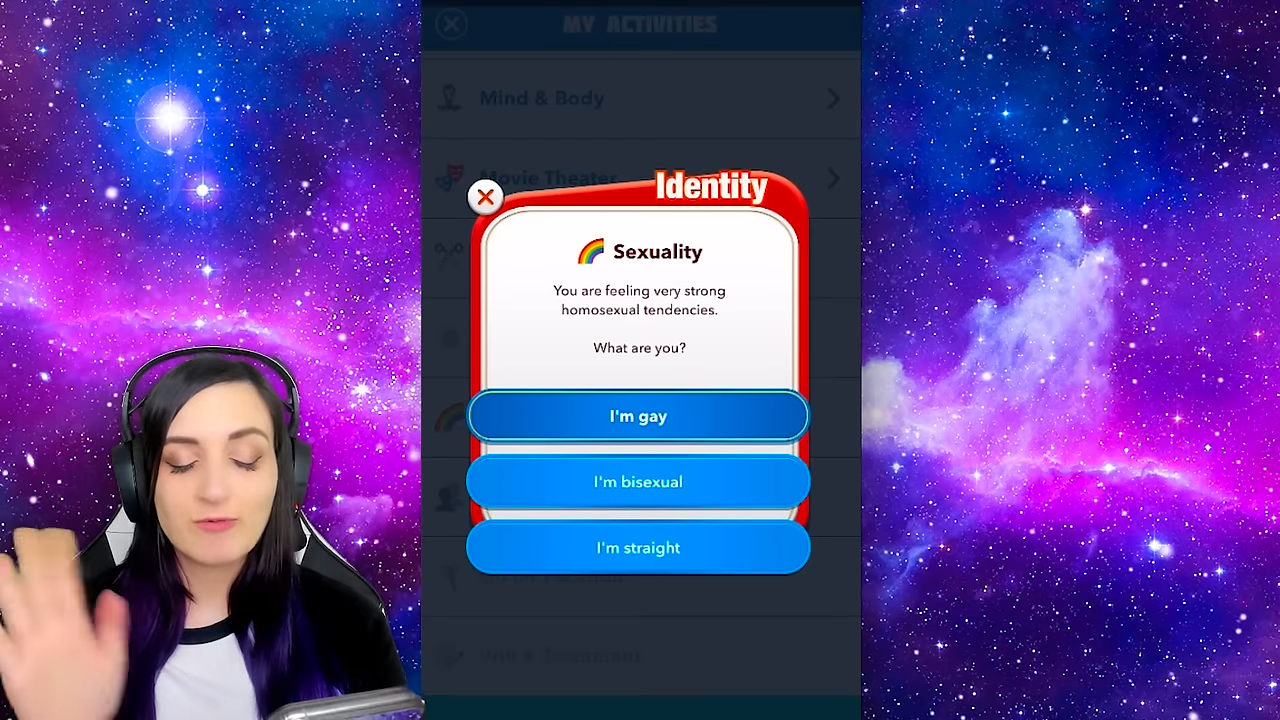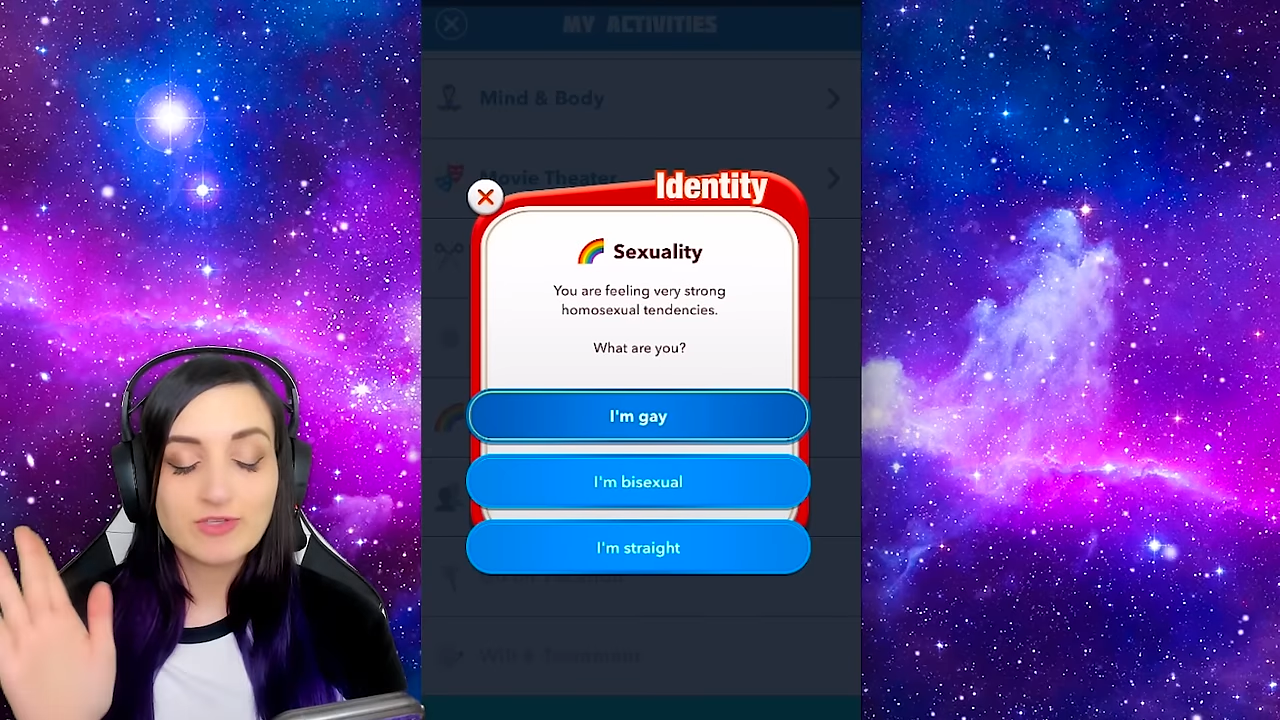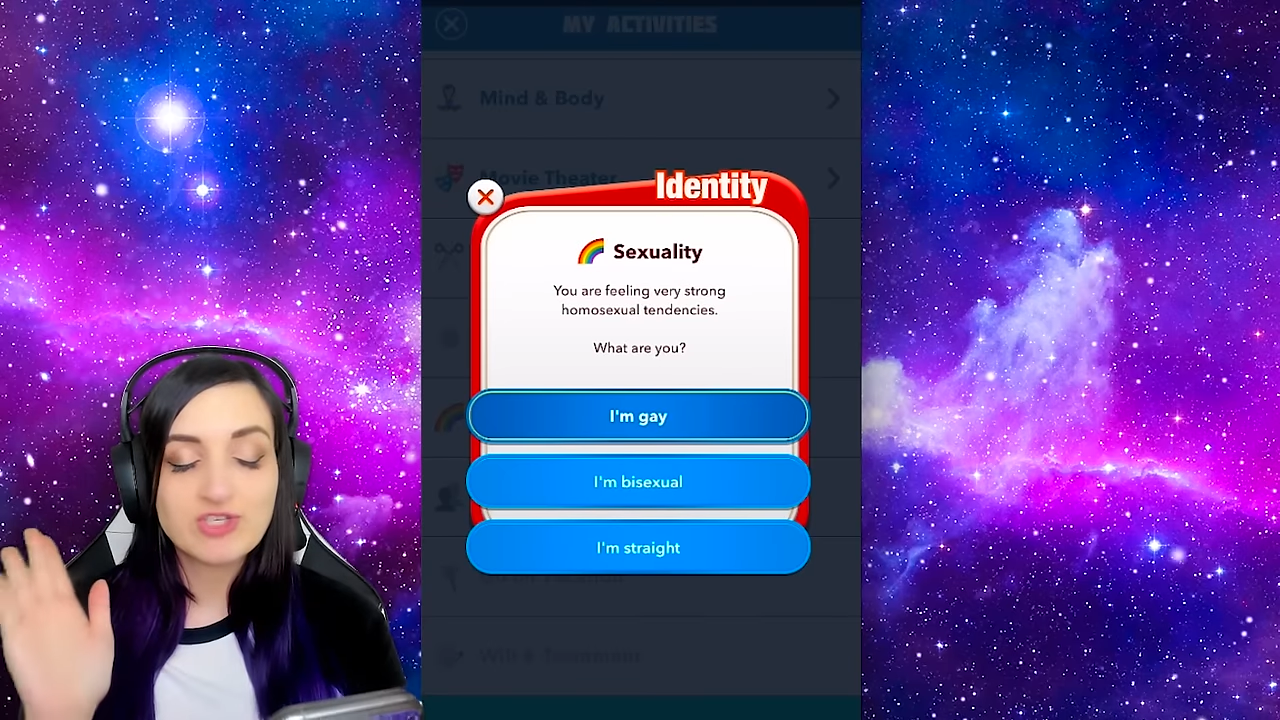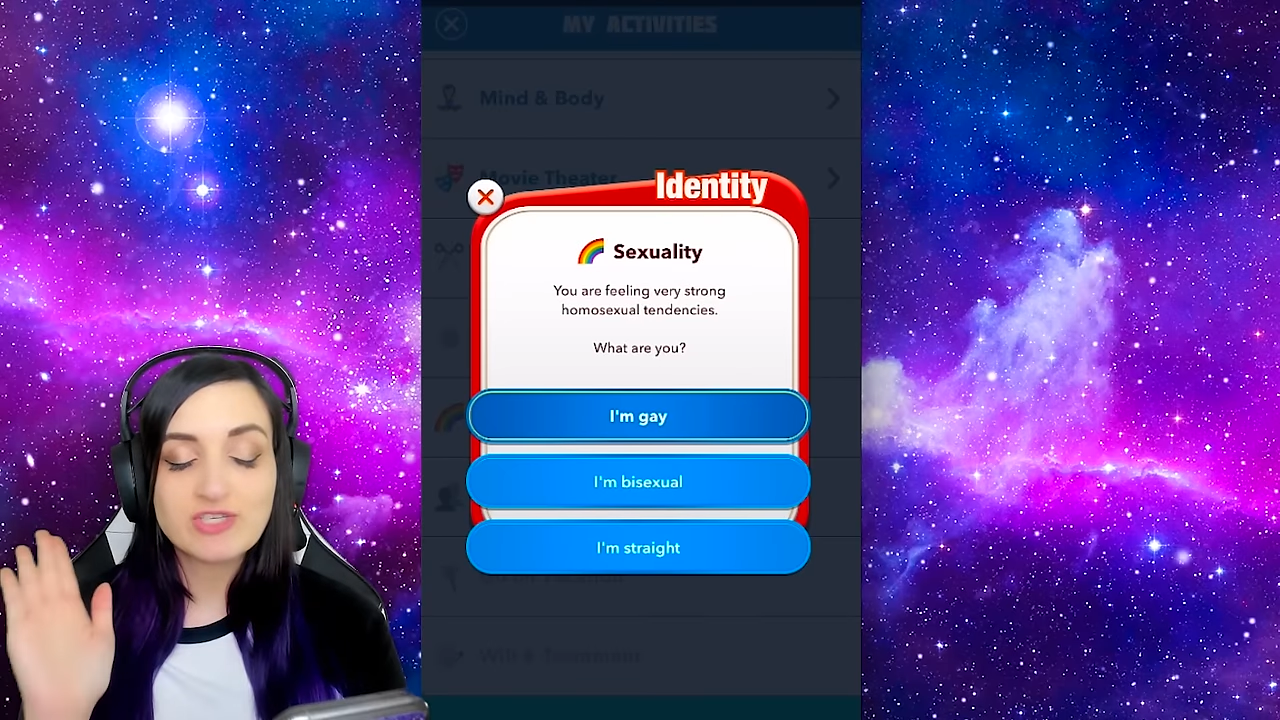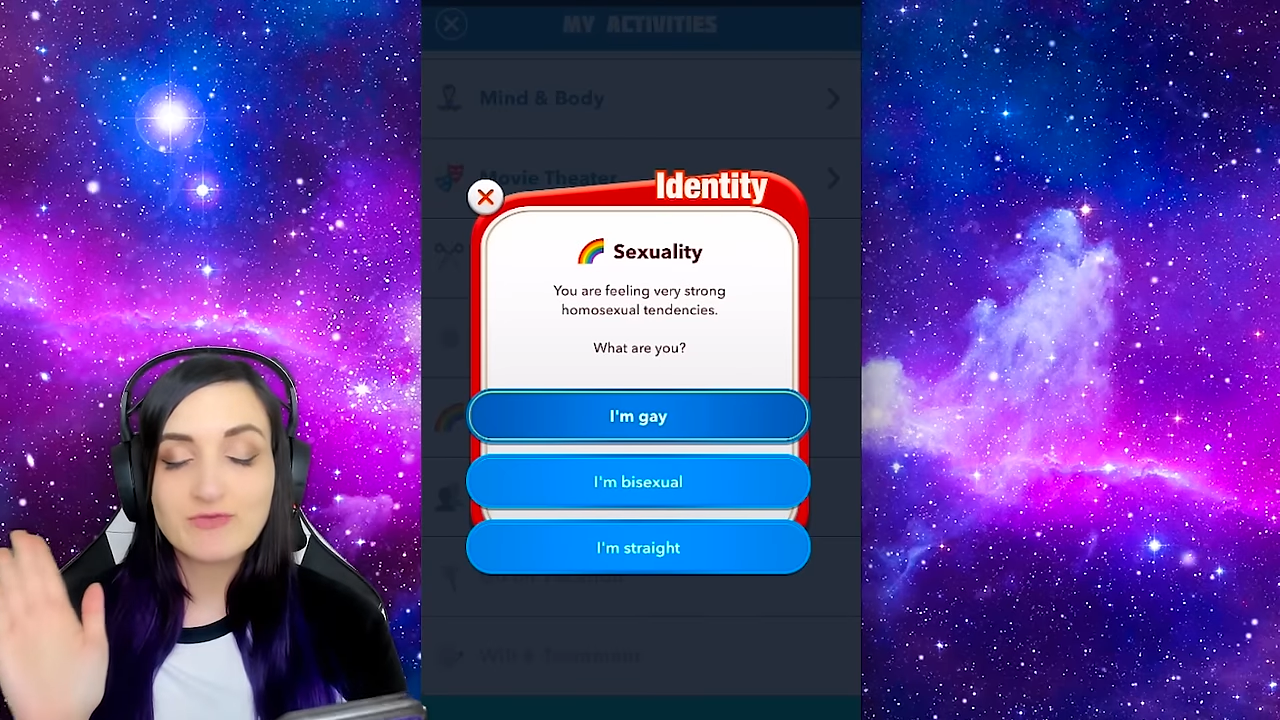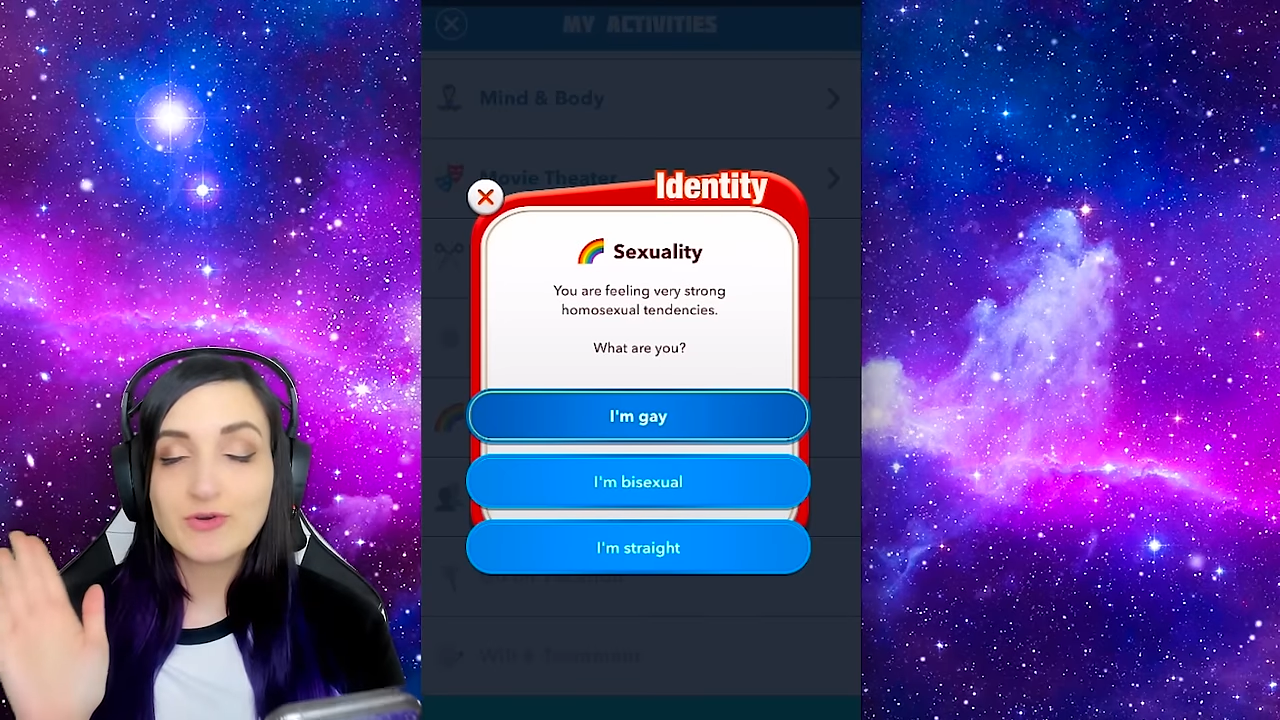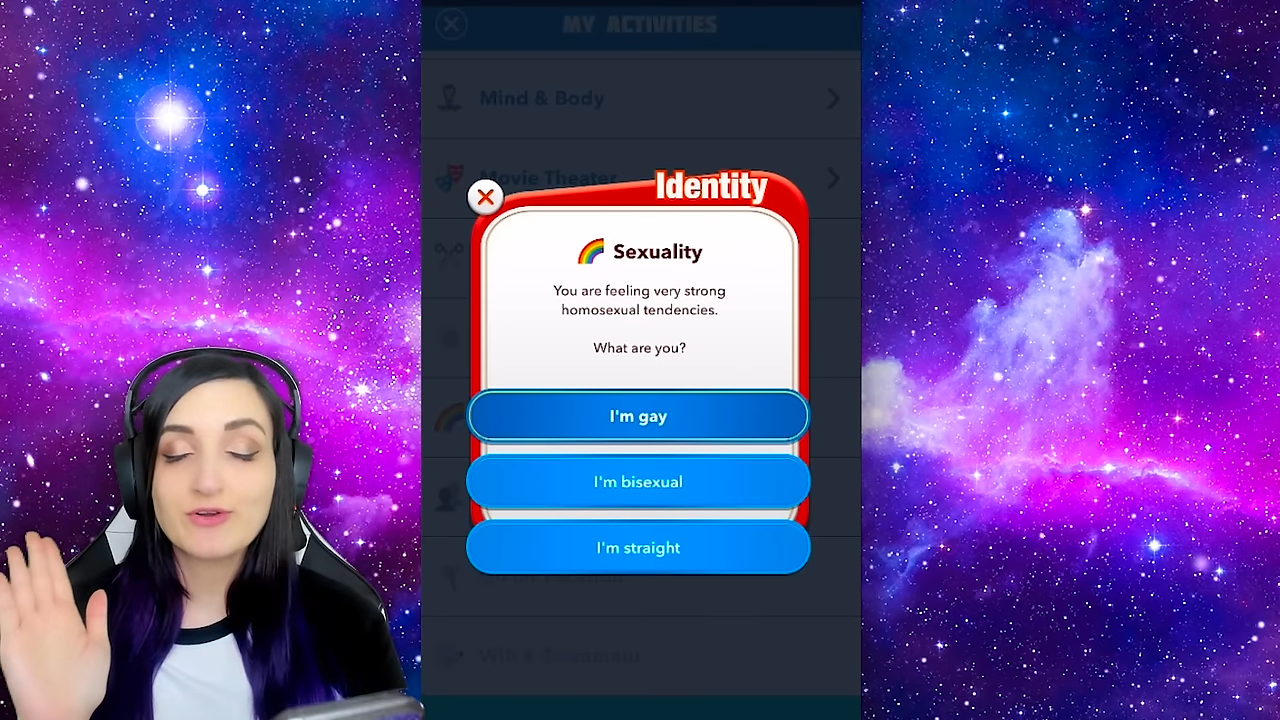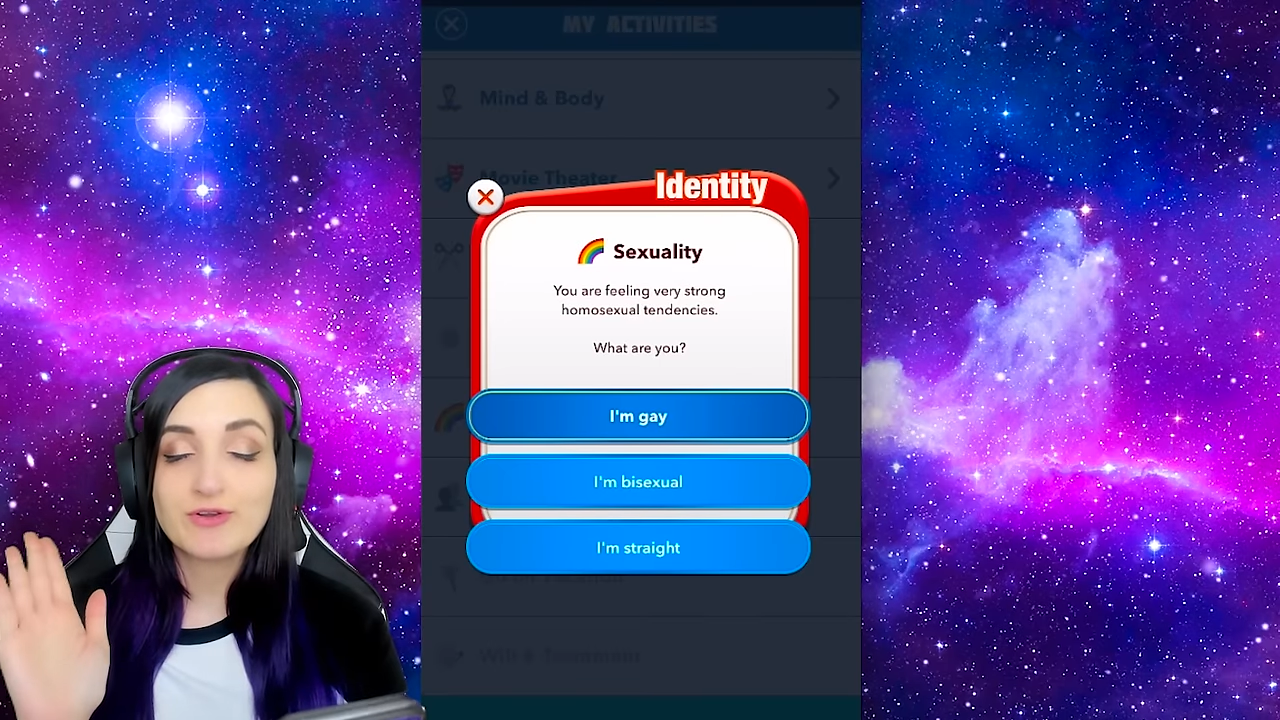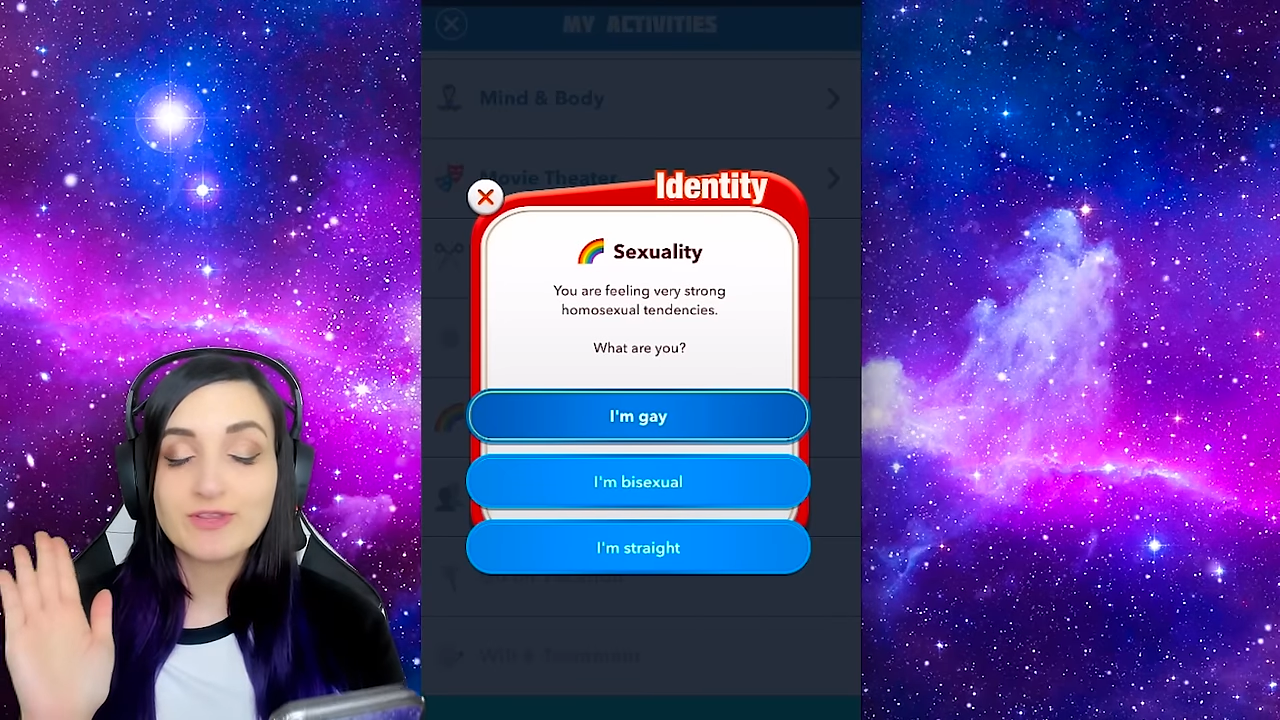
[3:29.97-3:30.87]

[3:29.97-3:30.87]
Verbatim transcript: Well, just for